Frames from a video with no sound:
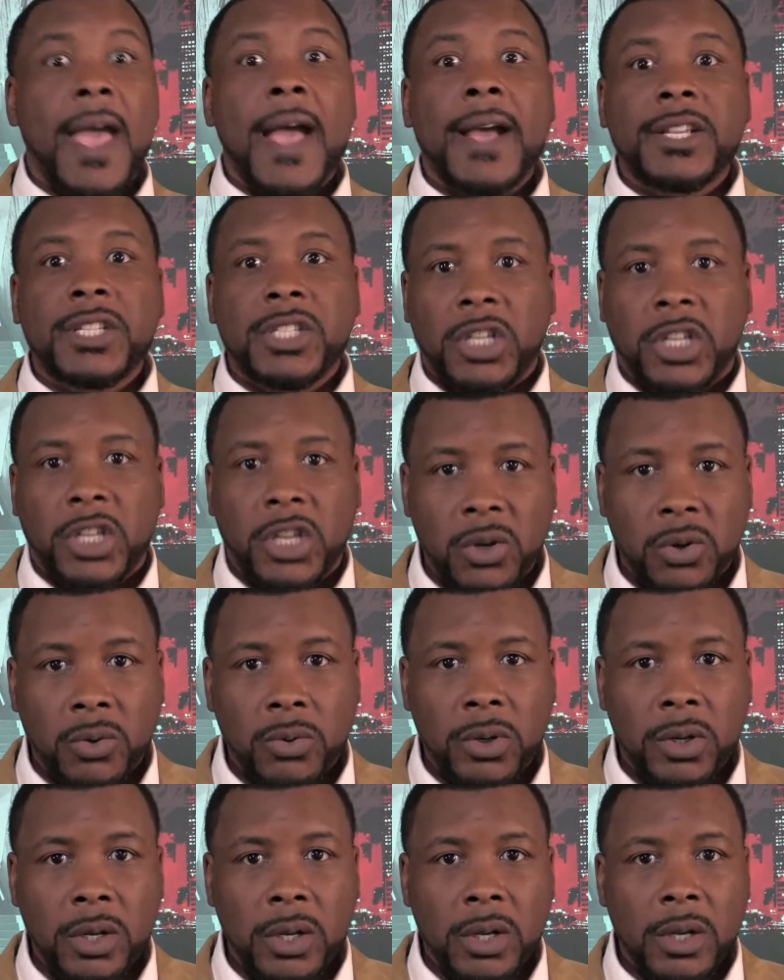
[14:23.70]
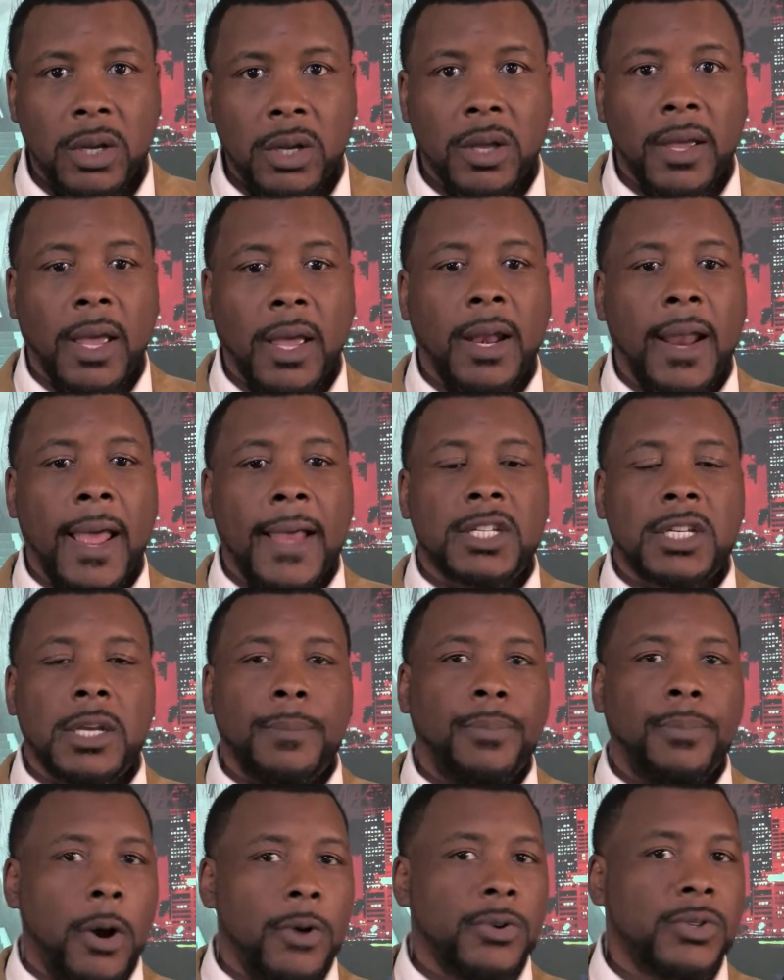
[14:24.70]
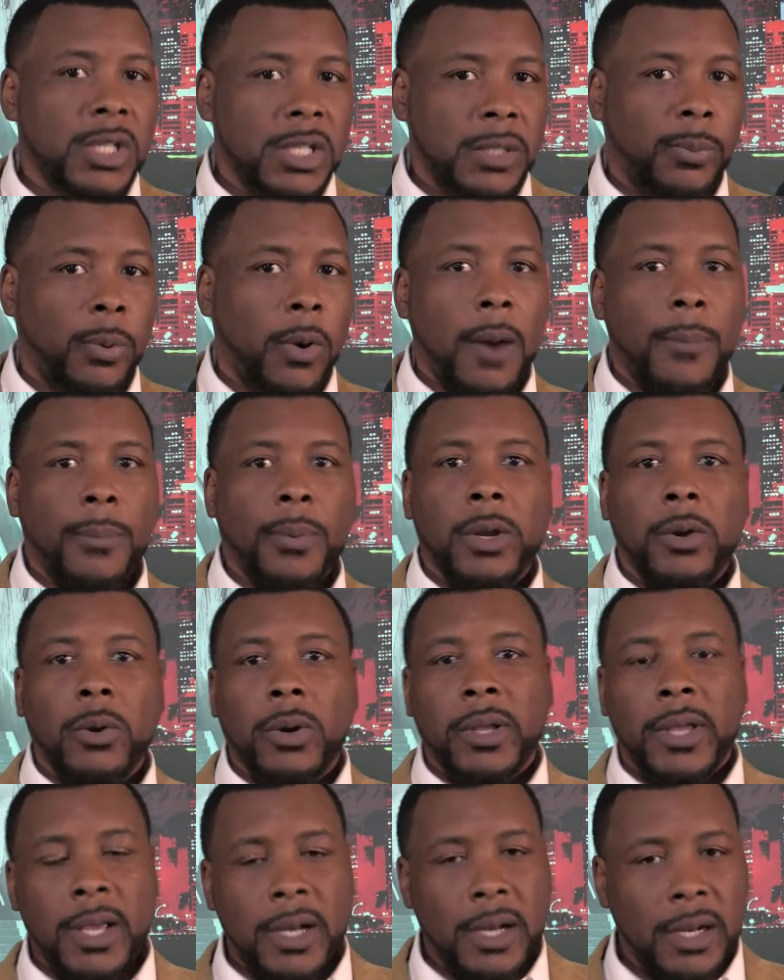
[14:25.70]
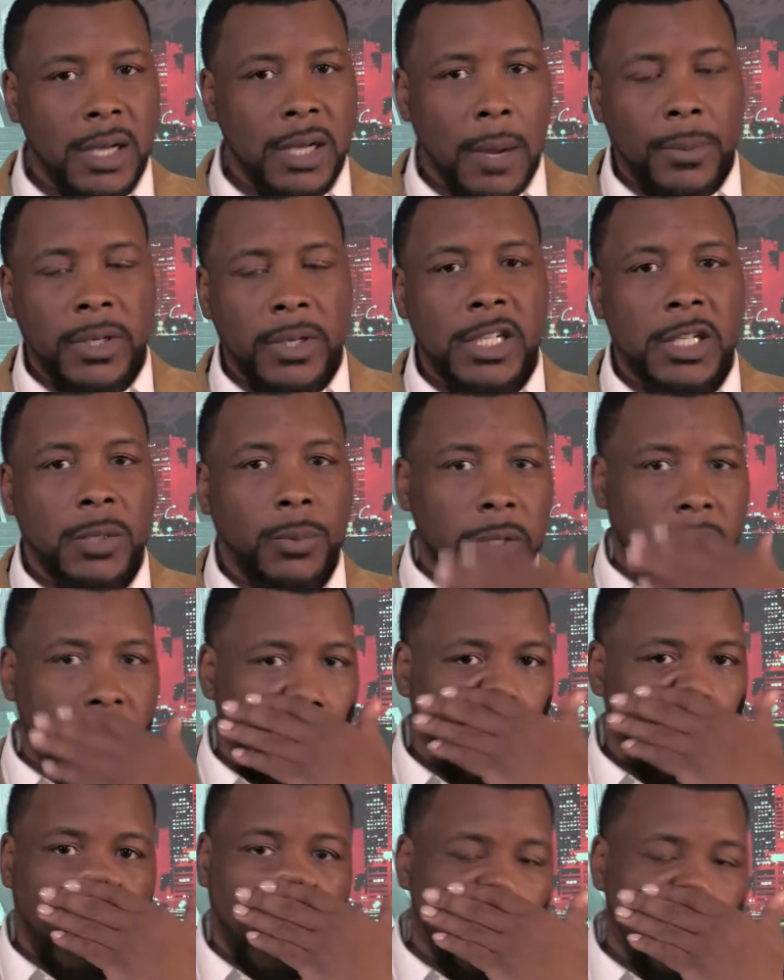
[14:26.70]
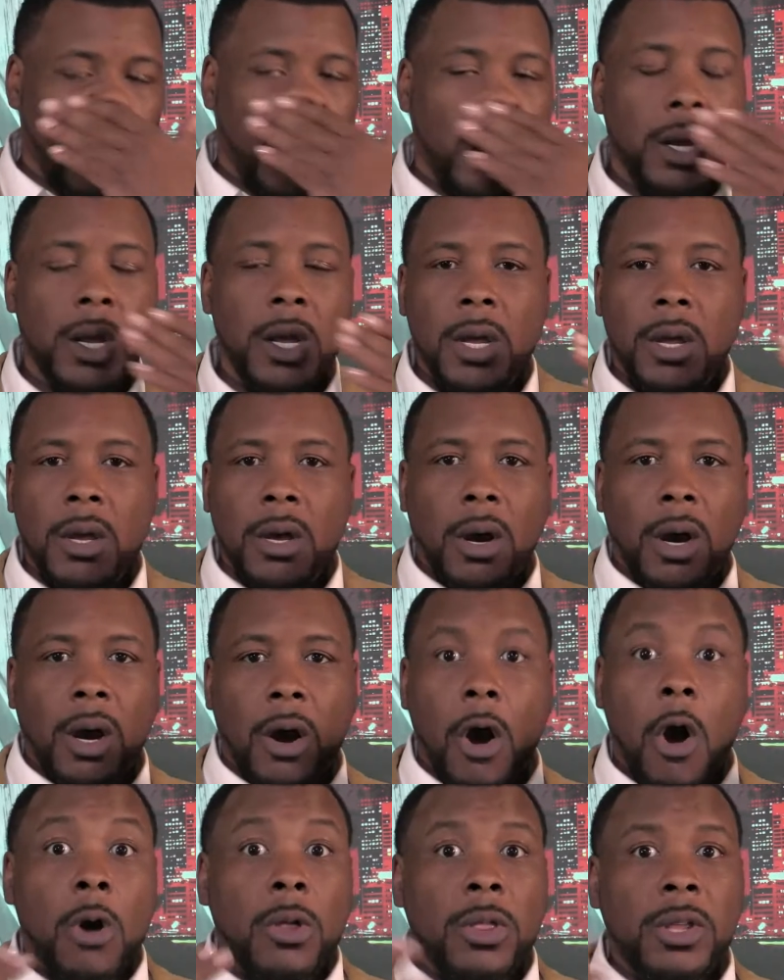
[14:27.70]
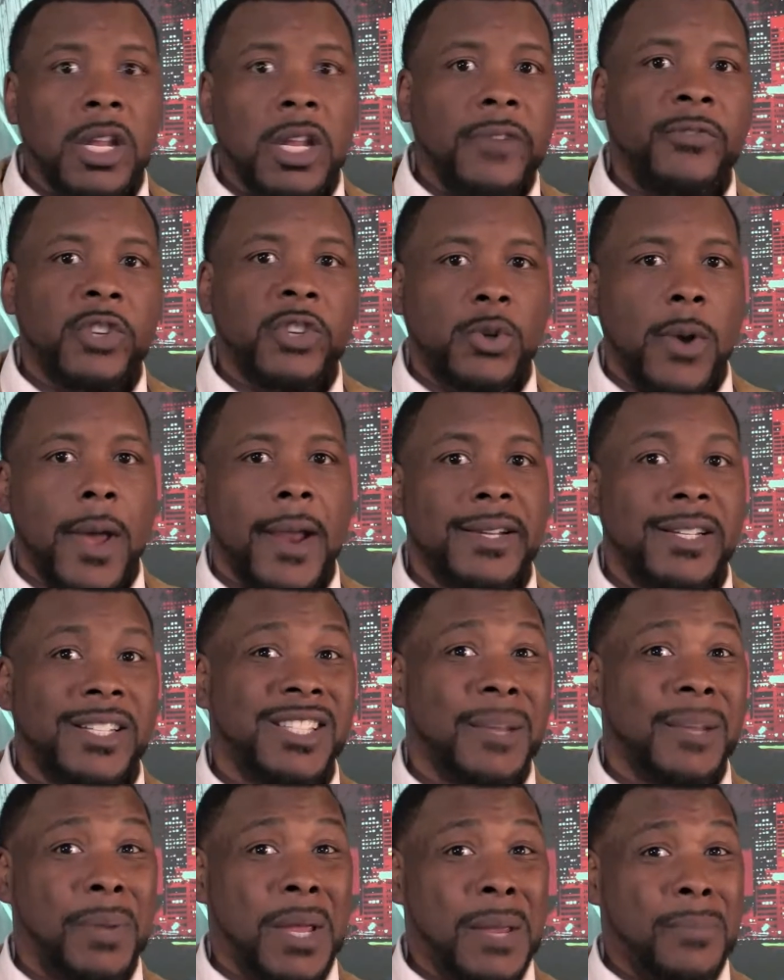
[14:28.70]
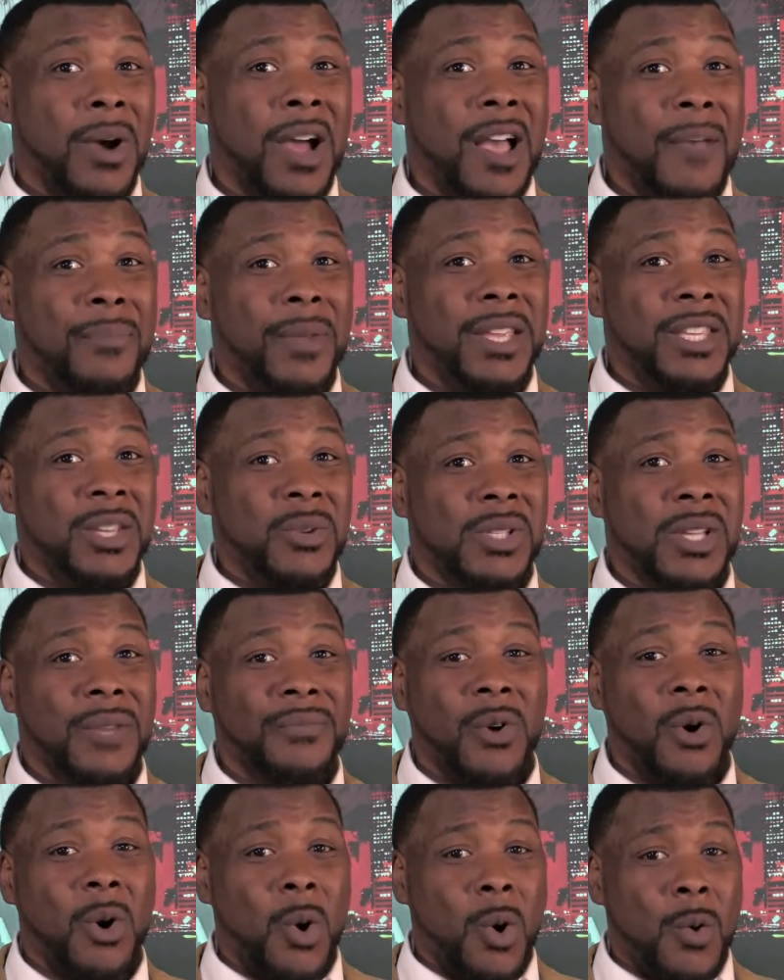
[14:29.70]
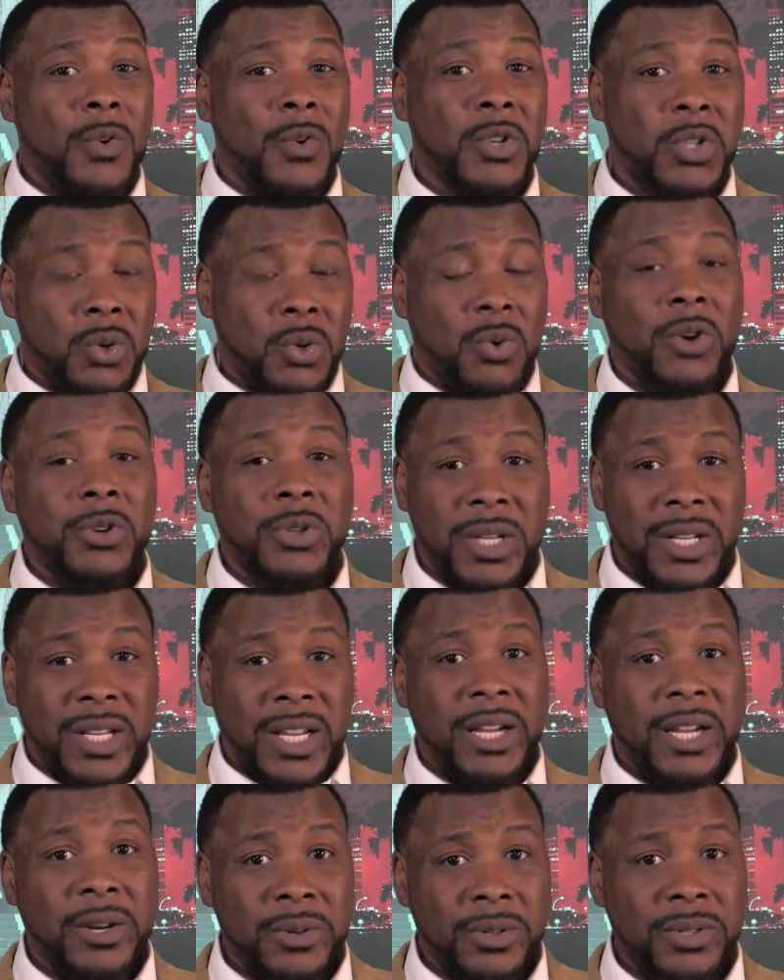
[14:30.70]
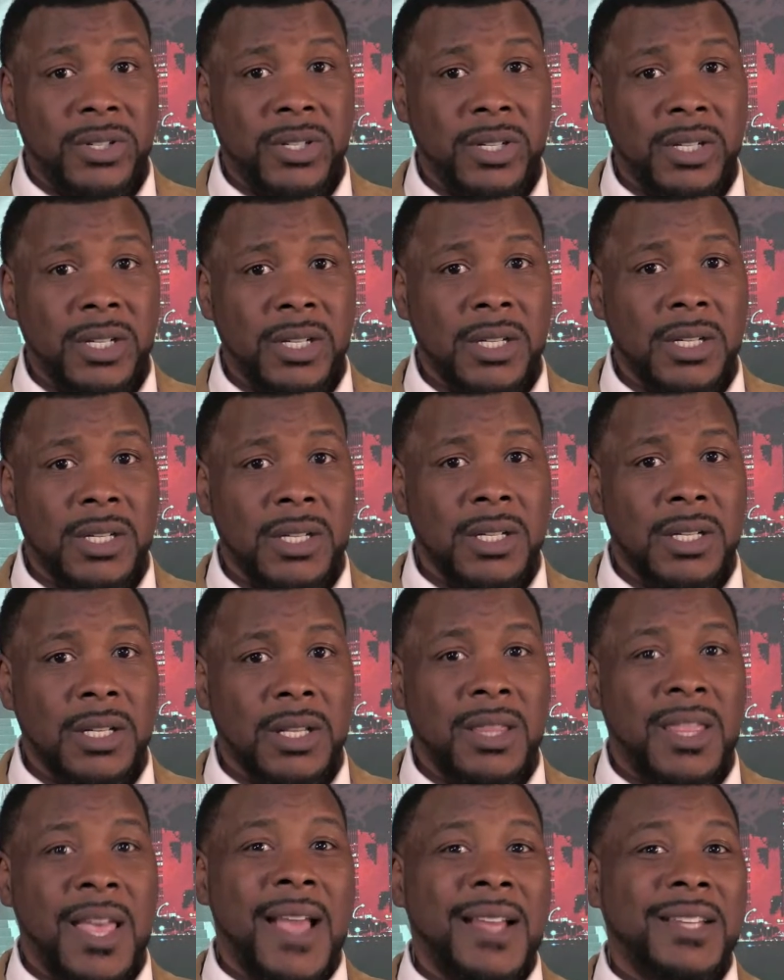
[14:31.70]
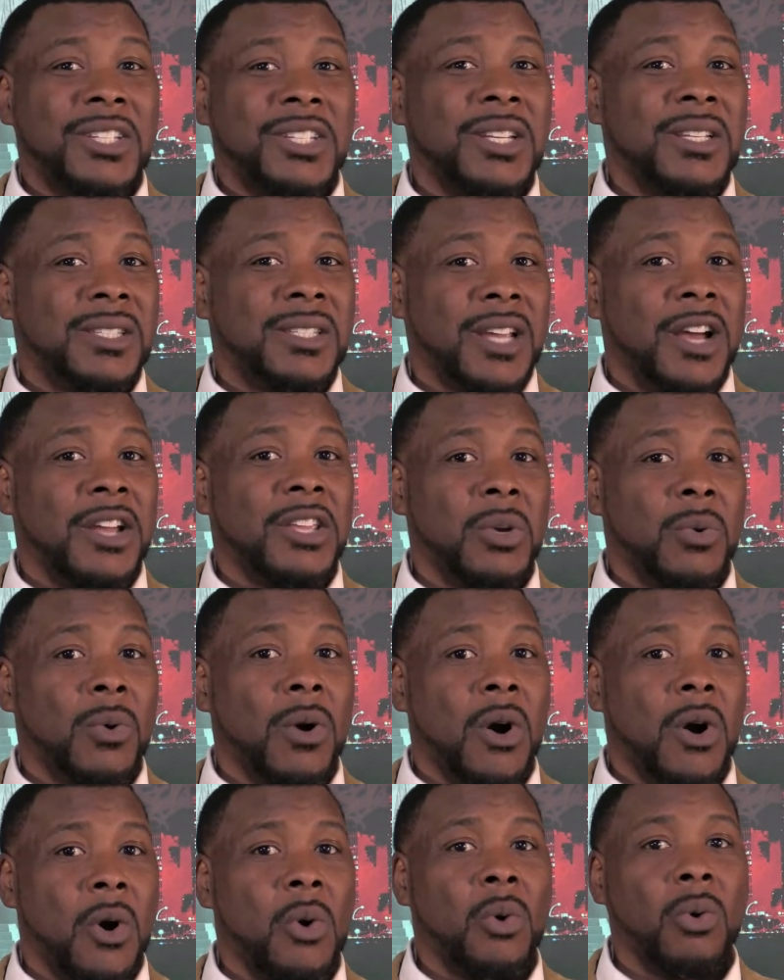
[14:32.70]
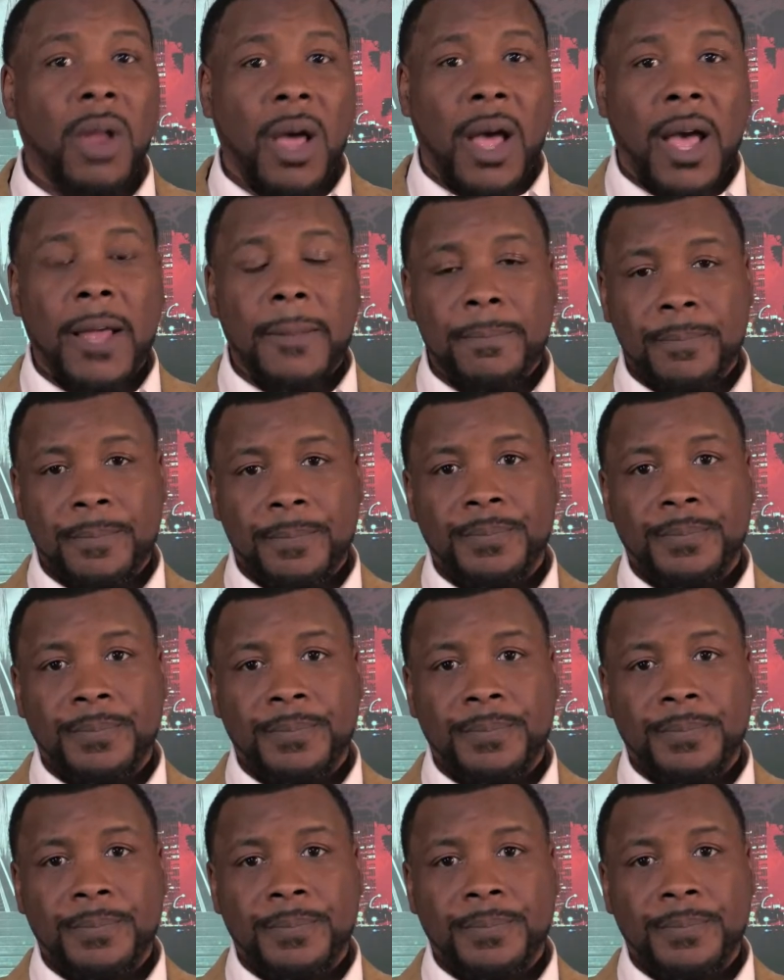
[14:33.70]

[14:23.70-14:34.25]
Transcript: execute and actually purchase property or get a double-digit return, or all the different strategies that people have been using for over 200 years. That should tell you a whole lot.